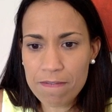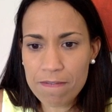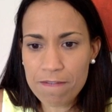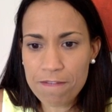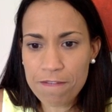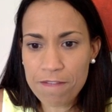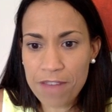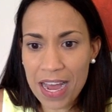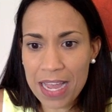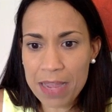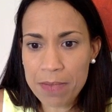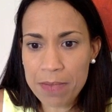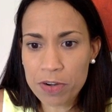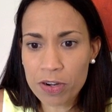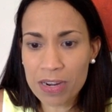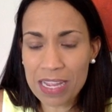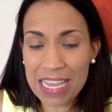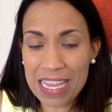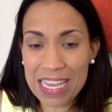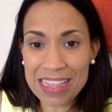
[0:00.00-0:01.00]

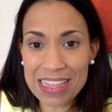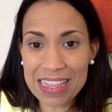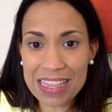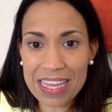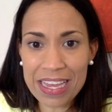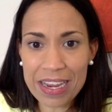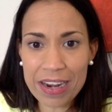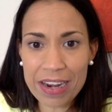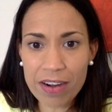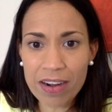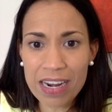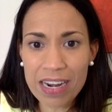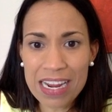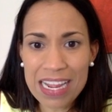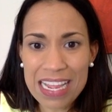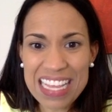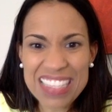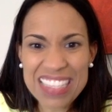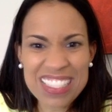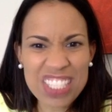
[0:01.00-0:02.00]
fiber in there
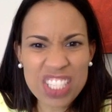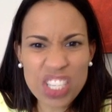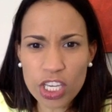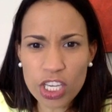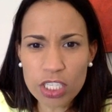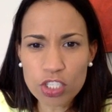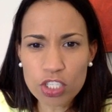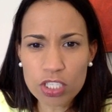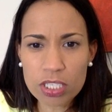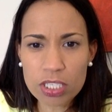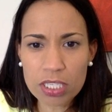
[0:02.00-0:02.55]
changes